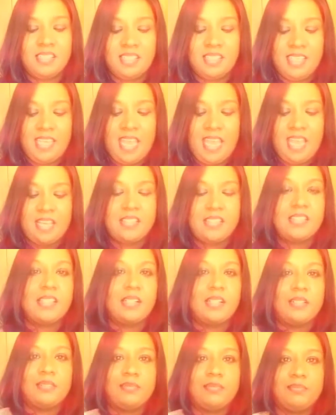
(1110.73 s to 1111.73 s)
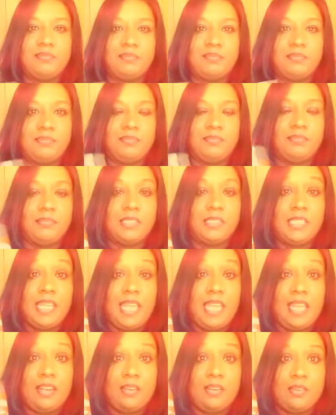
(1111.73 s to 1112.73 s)
yeah, so
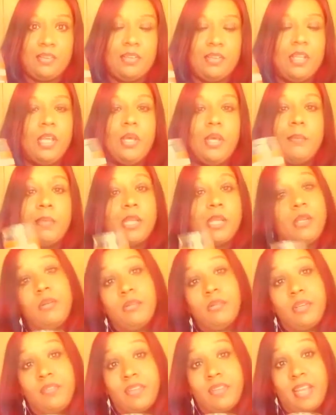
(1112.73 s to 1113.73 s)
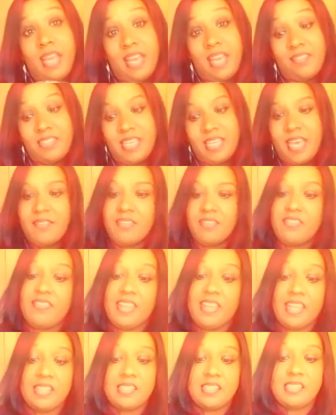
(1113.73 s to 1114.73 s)
candle, but you don't even have to have a
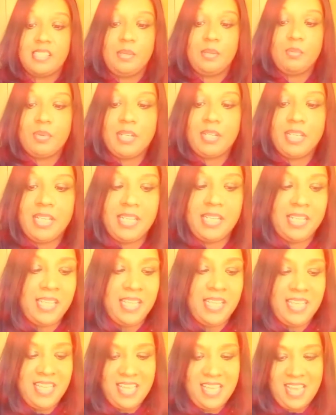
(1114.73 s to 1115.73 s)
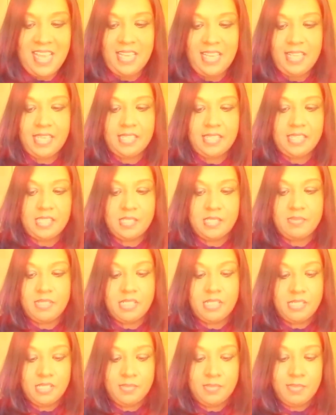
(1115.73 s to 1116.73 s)
fancy one. I like this one.
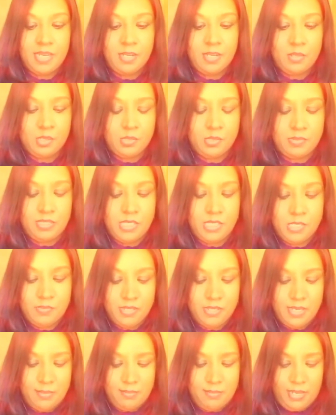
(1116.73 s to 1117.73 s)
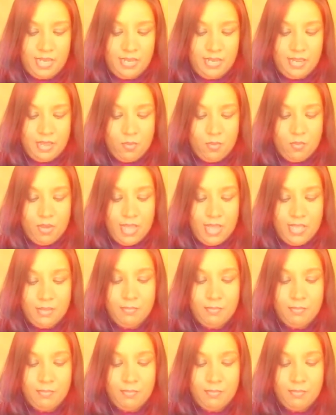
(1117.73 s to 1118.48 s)
This is my old one. This one I made a while